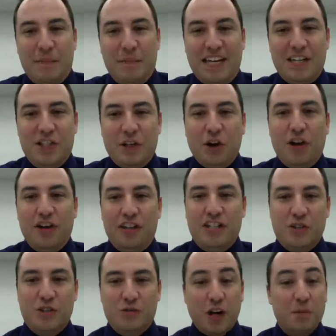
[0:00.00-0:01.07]
dog gets
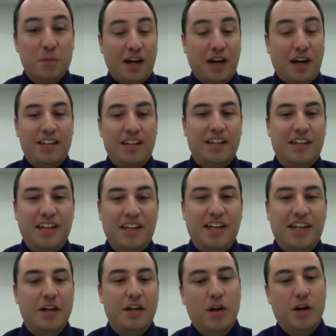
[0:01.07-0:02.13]
drugged behind the
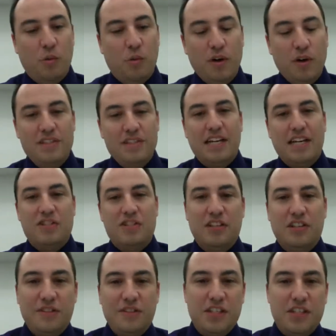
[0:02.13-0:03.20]
guy. Once that
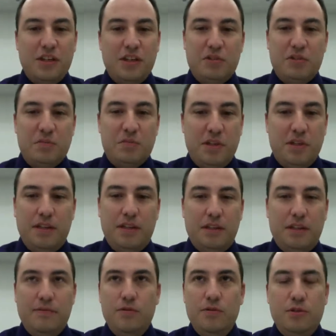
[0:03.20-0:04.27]
safe gets up to speed,
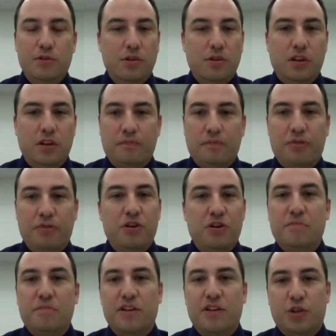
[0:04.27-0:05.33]
if you took the 30
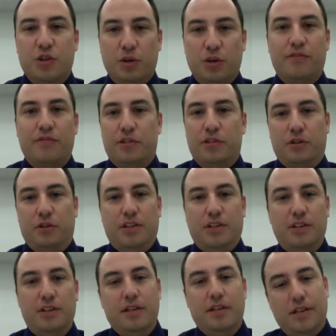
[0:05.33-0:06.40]
minutes or whatever it took
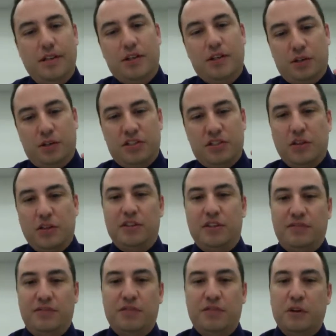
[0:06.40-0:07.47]
to accelerate to
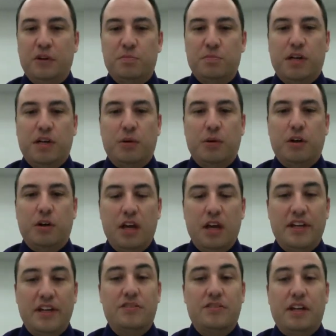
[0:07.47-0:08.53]
50 miles per hour,
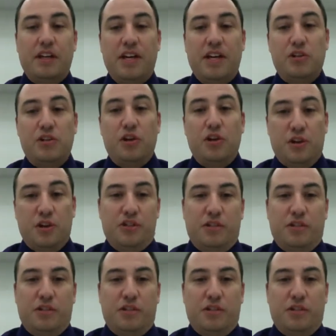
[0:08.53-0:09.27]
that safe has inertia.